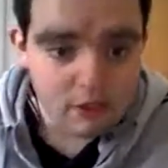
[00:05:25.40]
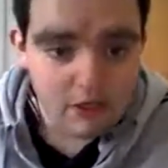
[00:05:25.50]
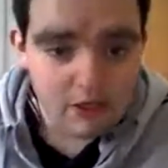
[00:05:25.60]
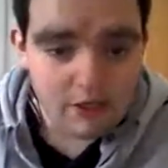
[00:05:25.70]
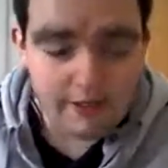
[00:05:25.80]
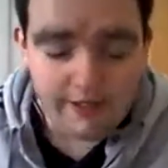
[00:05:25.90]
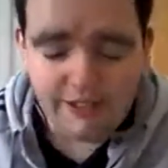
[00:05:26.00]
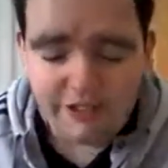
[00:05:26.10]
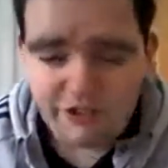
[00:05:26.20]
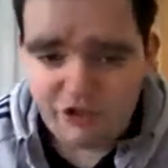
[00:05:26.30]
It's a
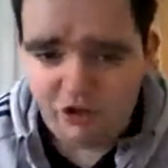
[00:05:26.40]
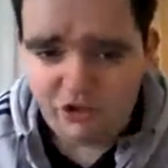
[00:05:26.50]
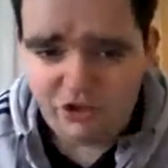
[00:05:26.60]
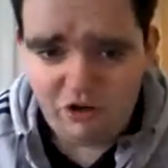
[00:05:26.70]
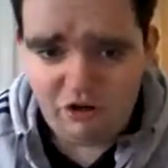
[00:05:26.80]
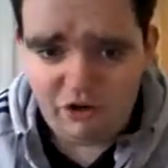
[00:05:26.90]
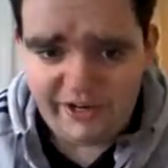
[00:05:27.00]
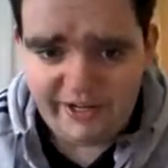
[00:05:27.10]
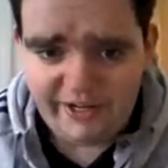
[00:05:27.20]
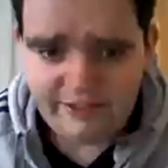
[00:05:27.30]
short
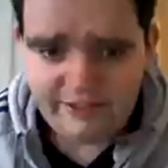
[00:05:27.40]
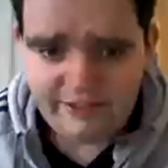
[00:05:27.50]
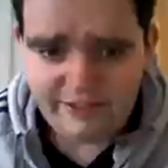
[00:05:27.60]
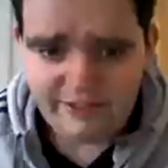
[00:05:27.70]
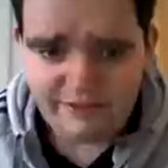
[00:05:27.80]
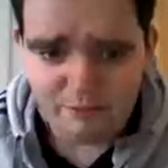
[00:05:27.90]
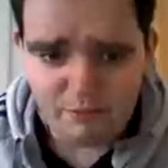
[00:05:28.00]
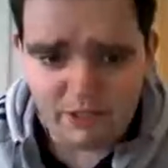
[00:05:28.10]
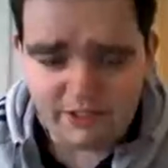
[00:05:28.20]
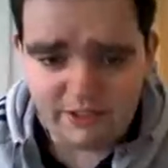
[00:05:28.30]
tour,
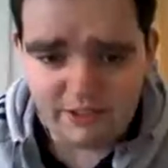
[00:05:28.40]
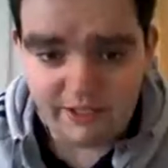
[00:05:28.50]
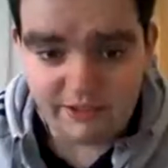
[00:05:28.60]
but it's,